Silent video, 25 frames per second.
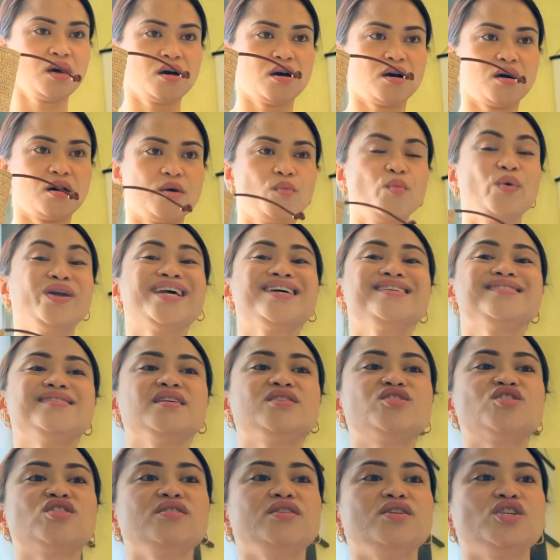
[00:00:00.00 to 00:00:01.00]
When I say
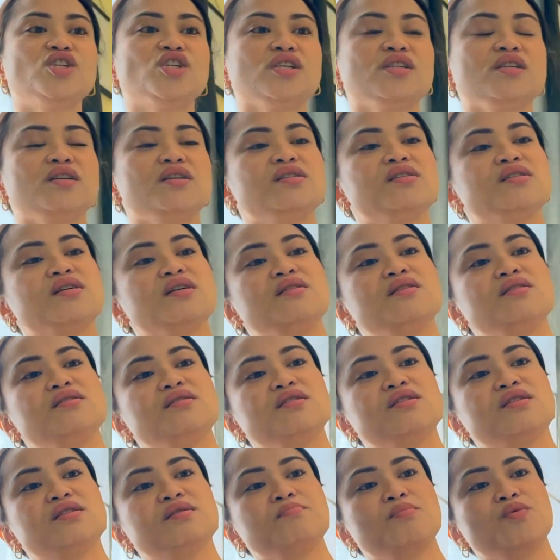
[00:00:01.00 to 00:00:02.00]
traditional, is that this
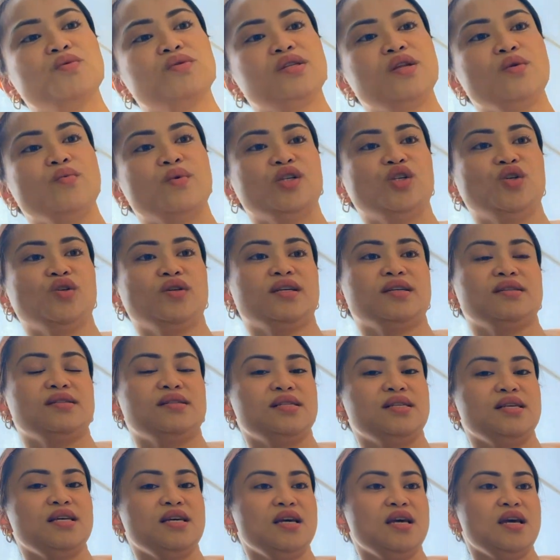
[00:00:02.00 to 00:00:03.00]
is mostly what you can
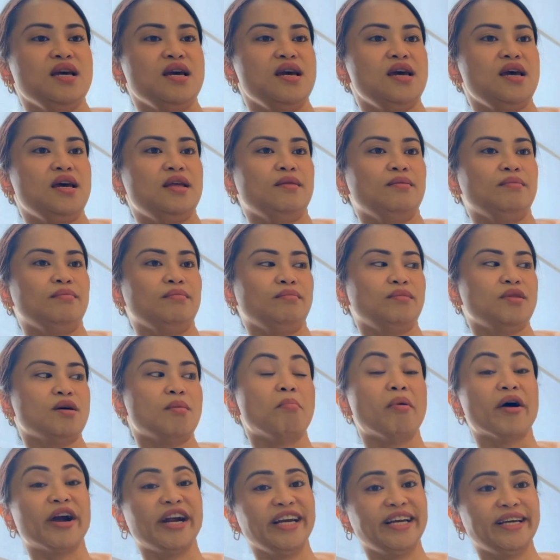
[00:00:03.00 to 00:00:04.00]
see in the
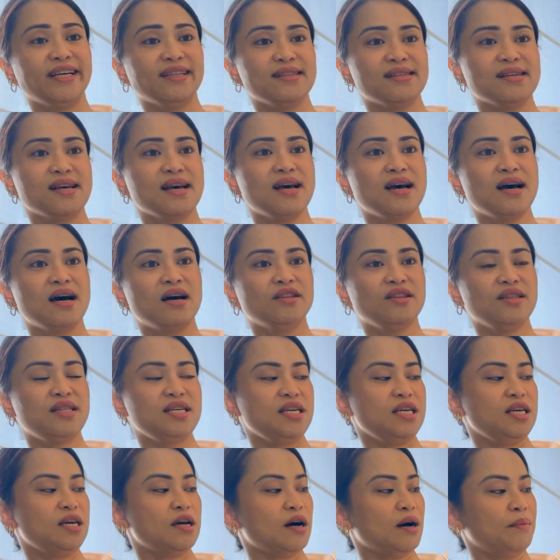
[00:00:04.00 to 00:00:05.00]
market,
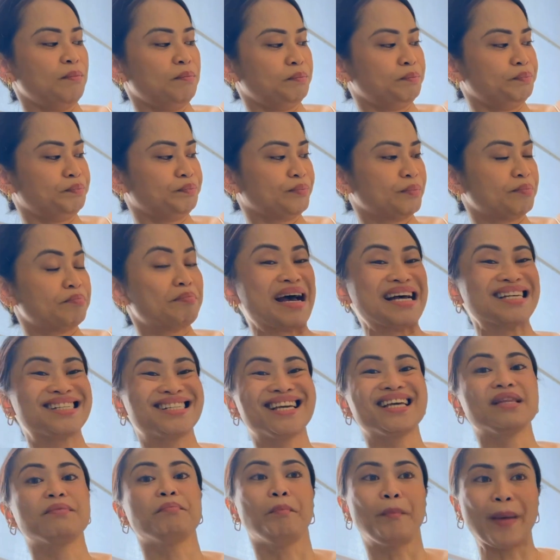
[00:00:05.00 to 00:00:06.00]
the
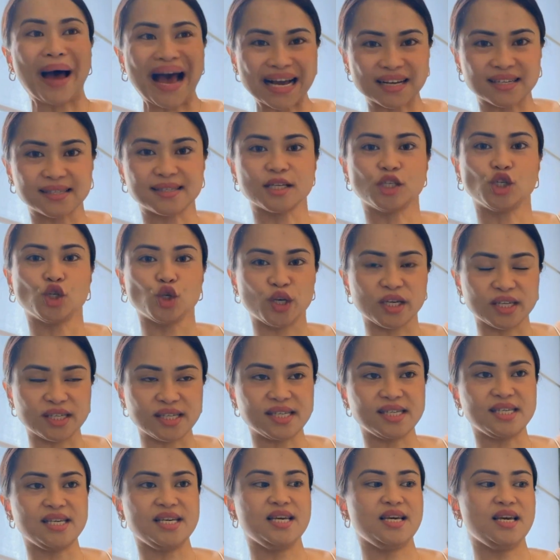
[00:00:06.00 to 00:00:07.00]
basket bags that you can
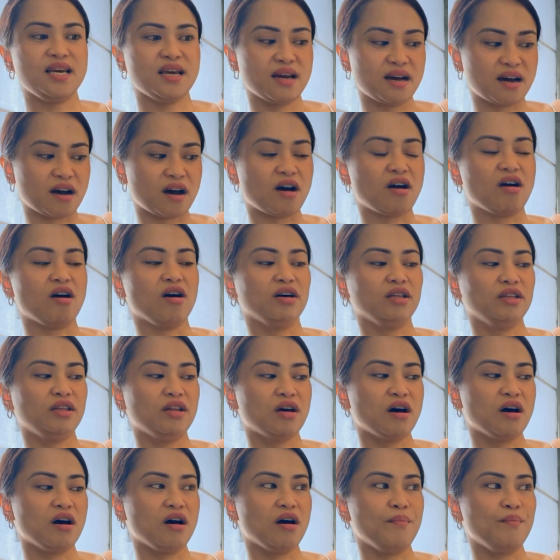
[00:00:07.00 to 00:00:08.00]
see on
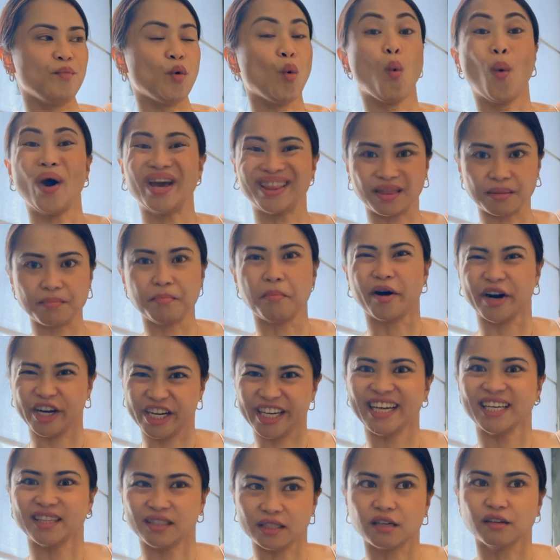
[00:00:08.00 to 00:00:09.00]
wet
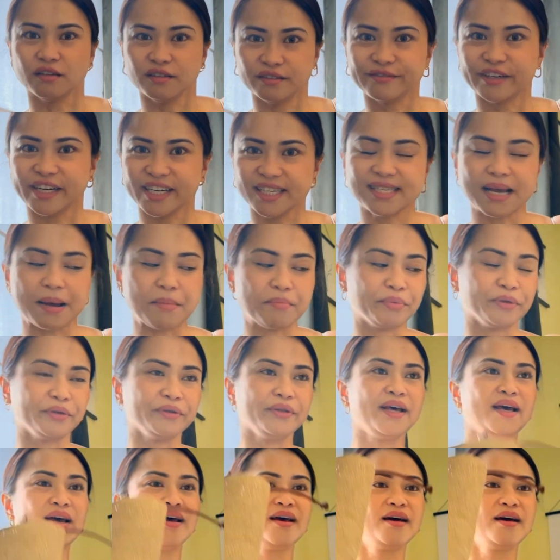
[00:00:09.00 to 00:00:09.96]
market, for example.